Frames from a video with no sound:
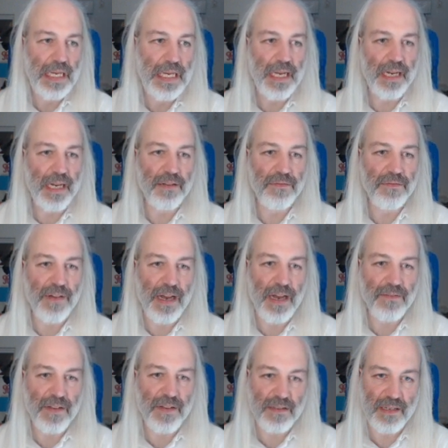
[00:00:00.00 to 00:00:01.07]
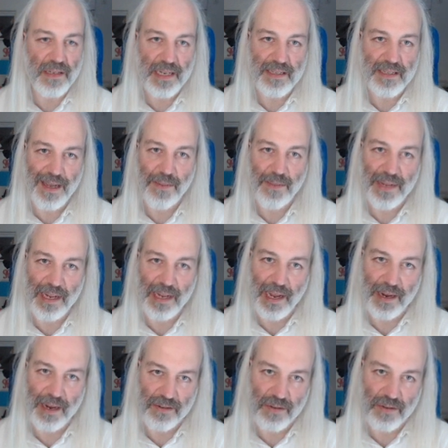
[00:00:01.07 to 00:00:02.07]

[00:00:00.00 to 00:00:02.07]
and F5 has the next empty layer.